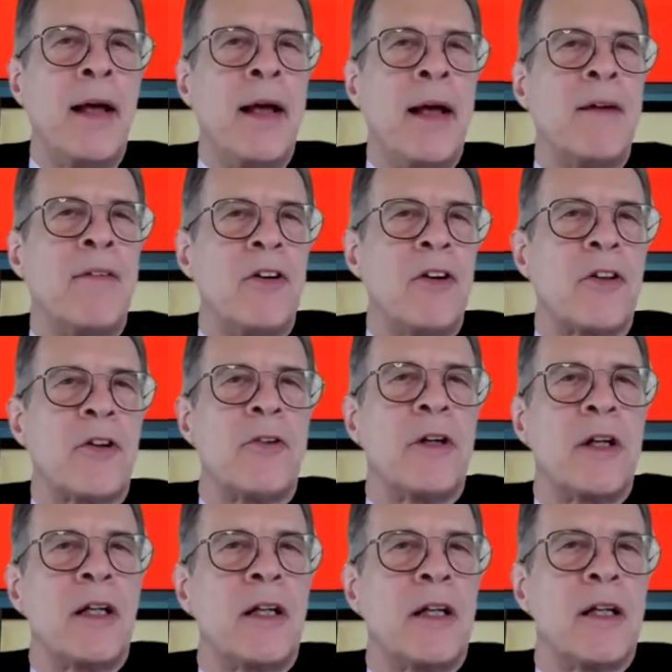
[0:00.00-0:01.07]
If North
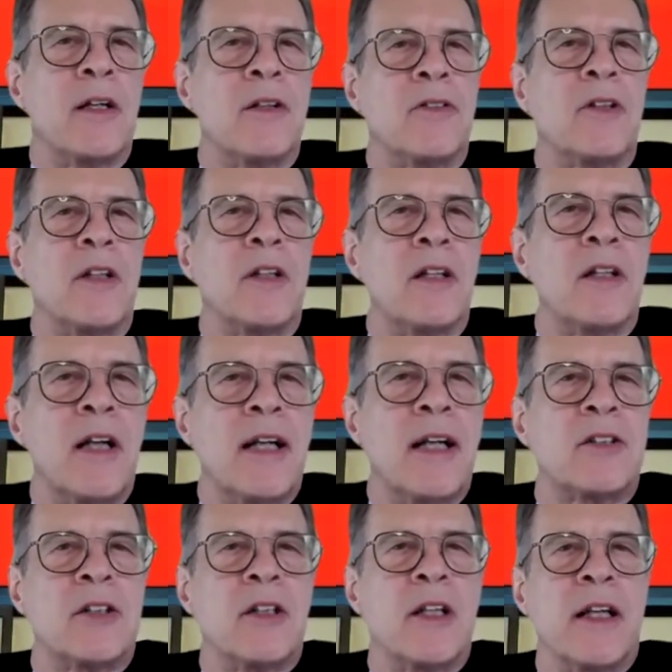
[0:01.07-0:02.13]
Korea is
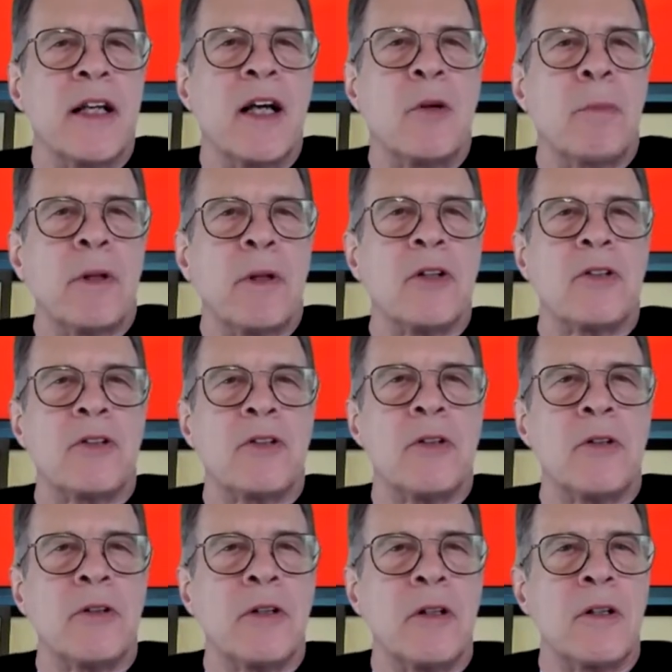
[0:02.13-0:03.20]
internationally helpless
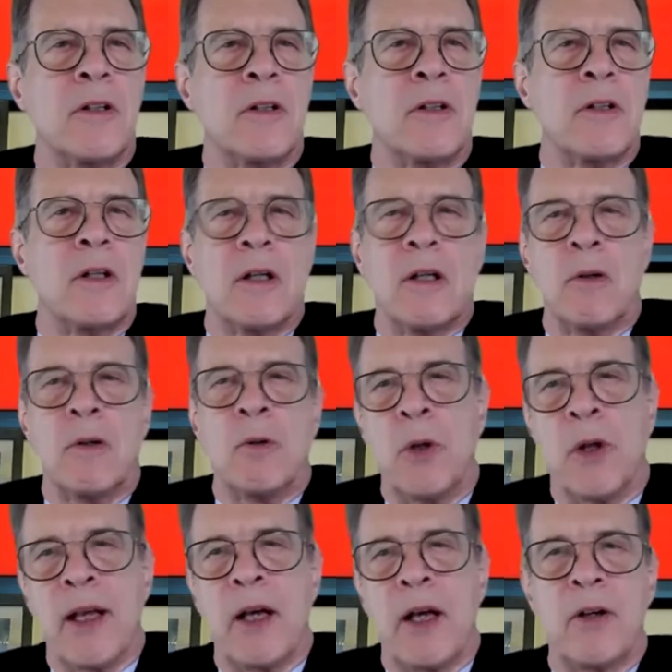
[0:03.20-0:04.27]

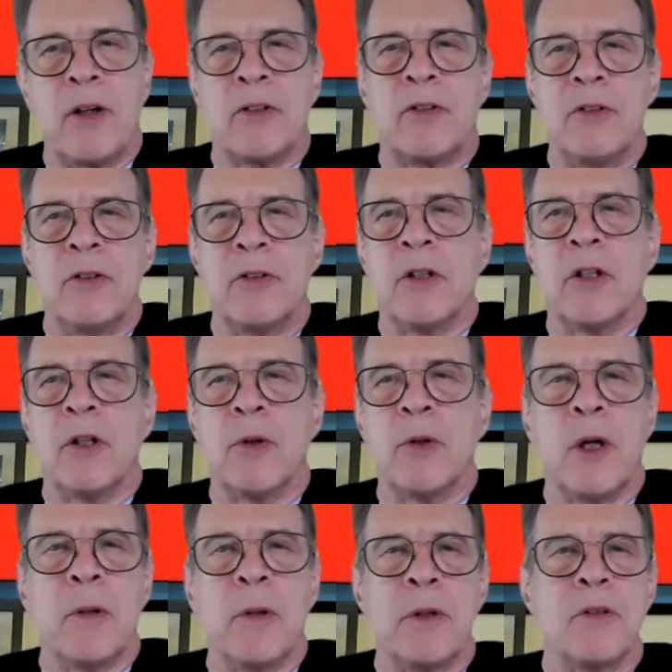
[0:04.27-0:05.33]
without its nuclear
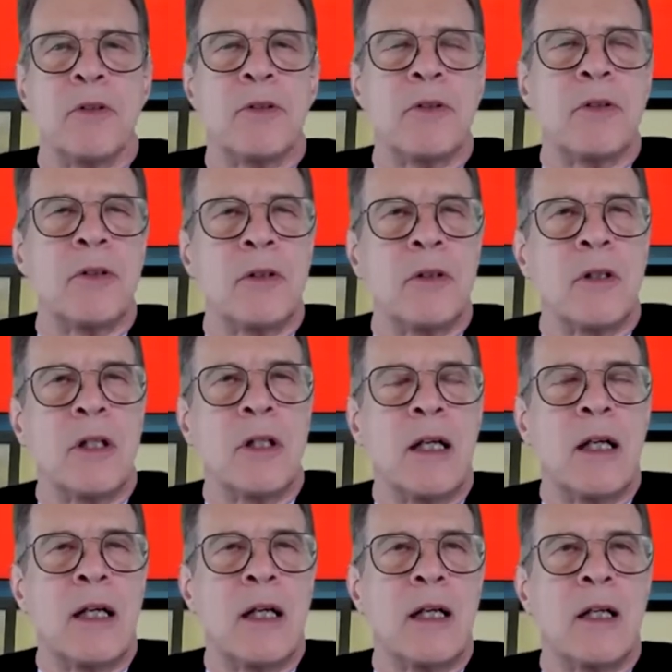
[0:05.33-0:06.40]
weapons,
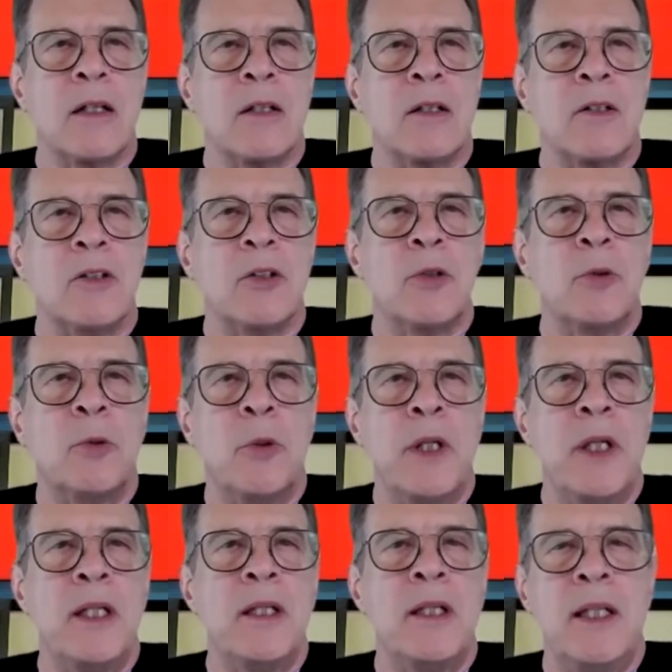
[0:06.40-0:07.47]
do
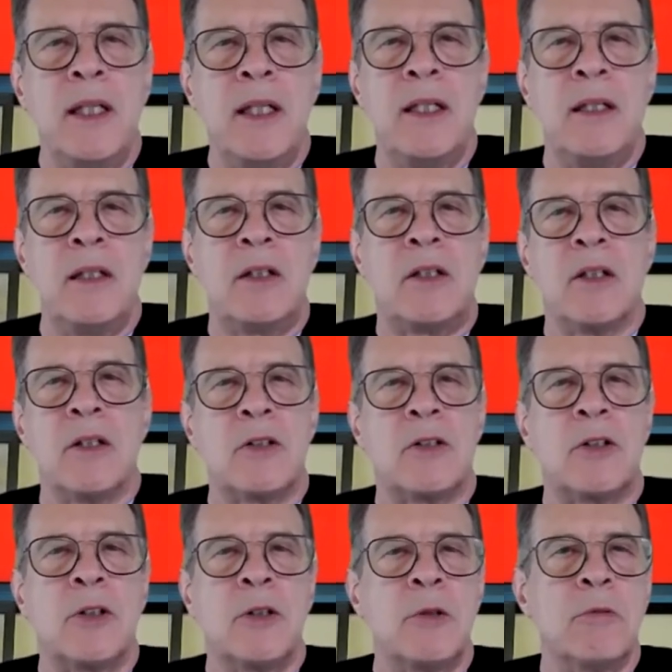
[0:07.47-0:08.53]
we need
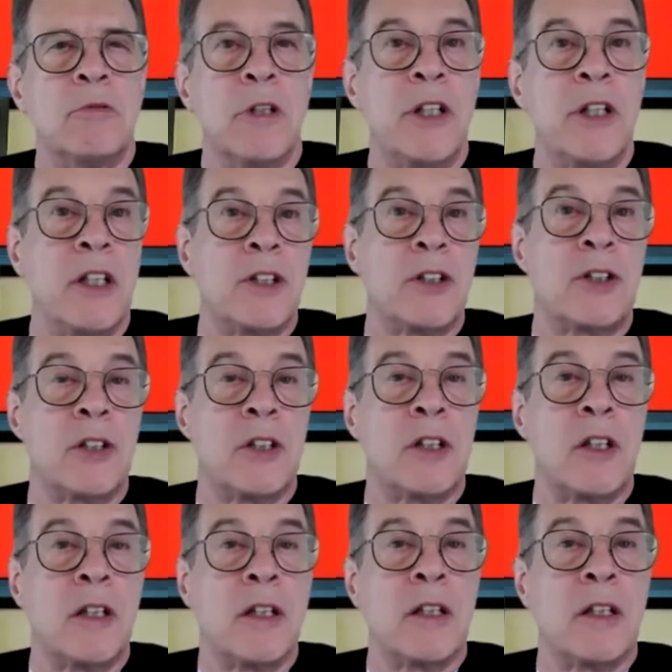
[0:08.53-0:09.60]
to
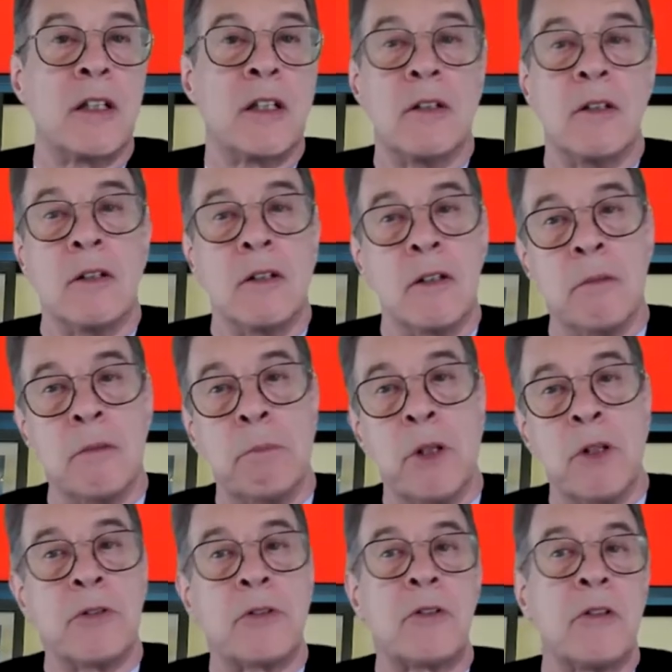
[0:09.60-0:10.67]
reassure it or
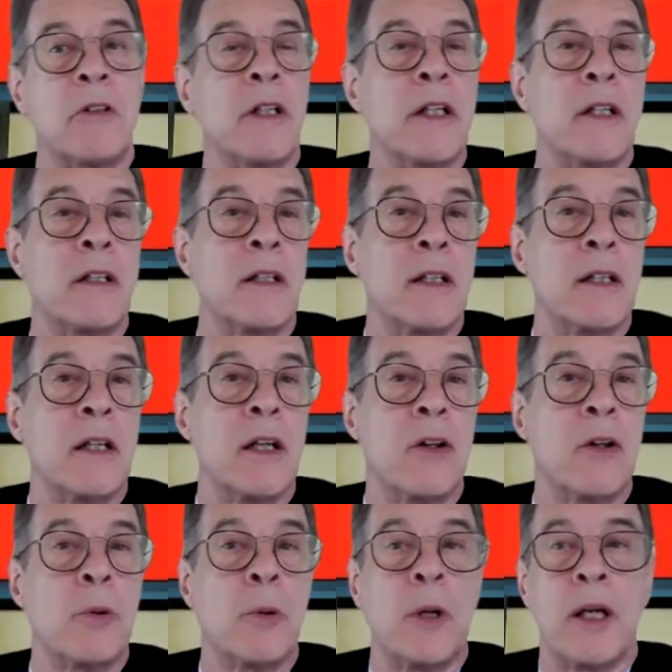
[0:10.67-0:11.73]
bolster it in
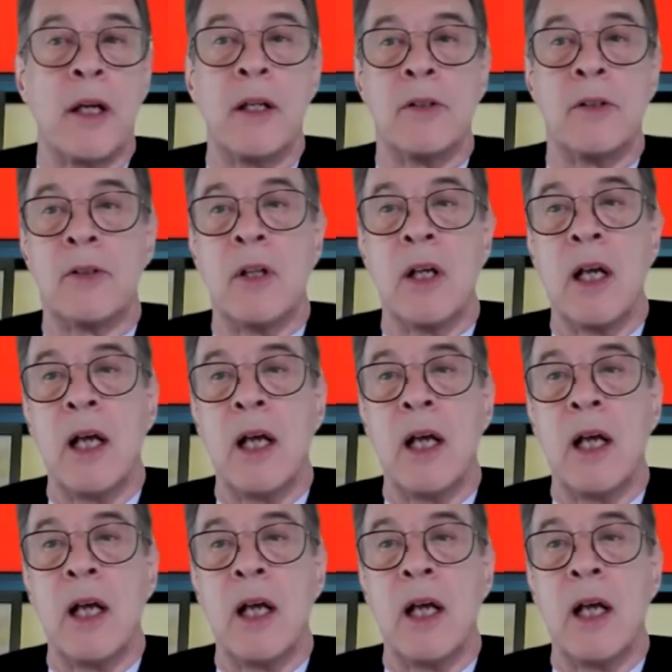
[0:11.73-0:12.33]
other ways?